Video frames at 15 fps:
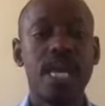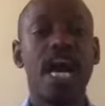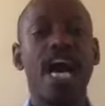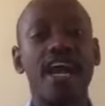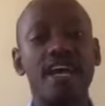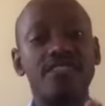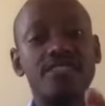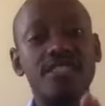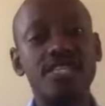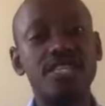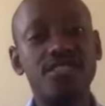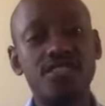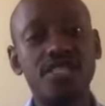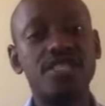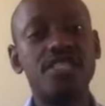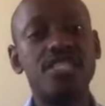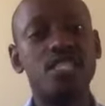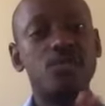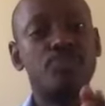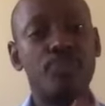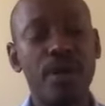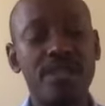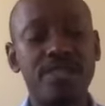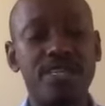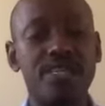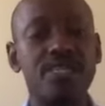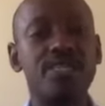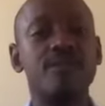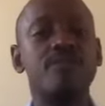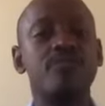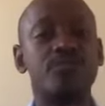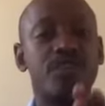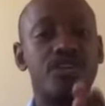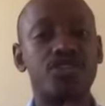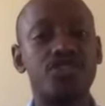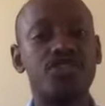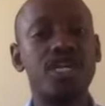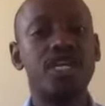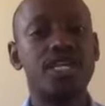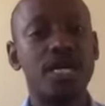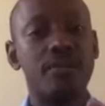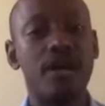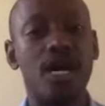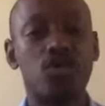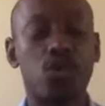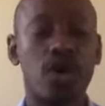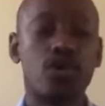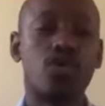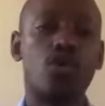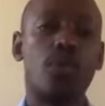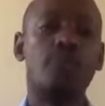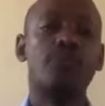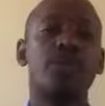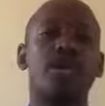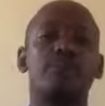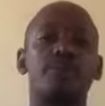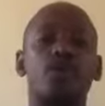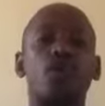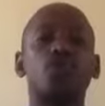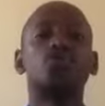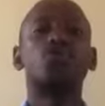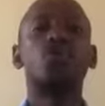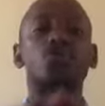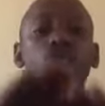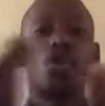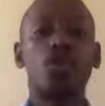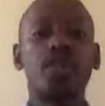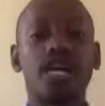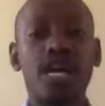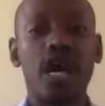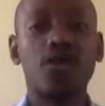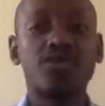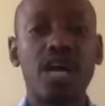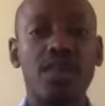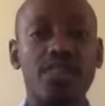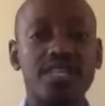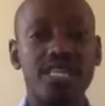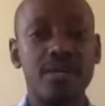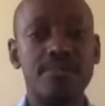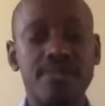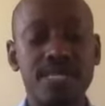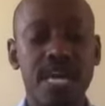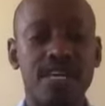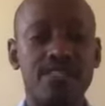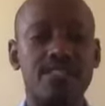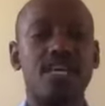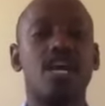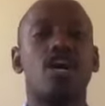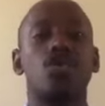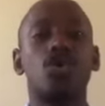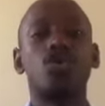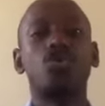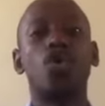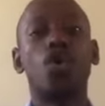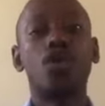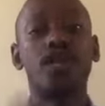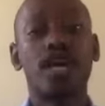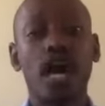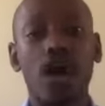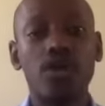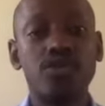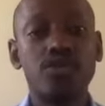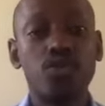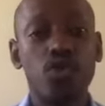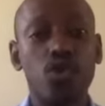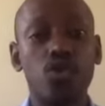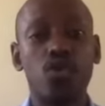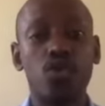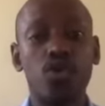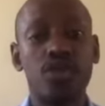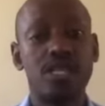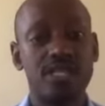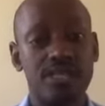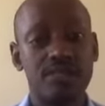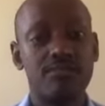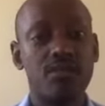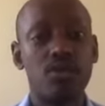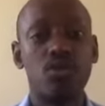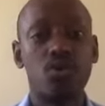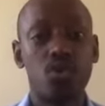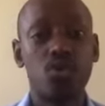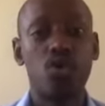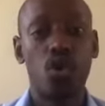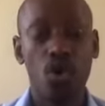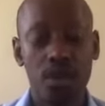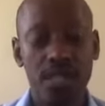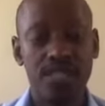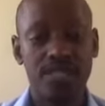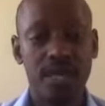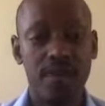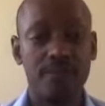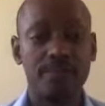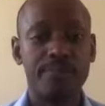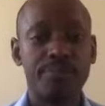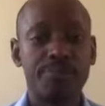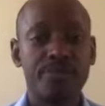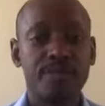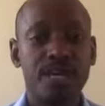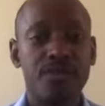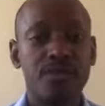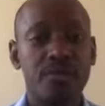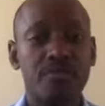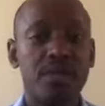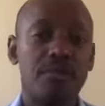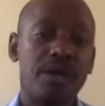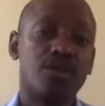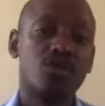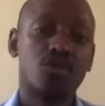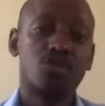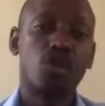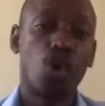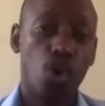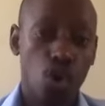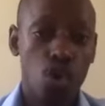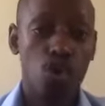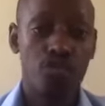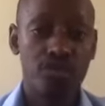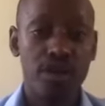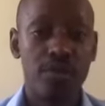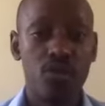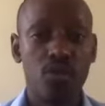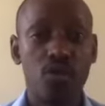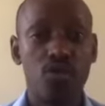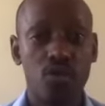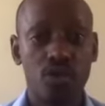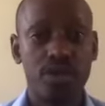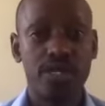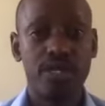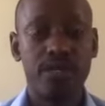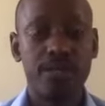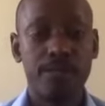And I still insist it's pertinent that you sell them at one go. Because not all the cows are the same size. Not all the cows look good, look all the same. They might not all of them look good.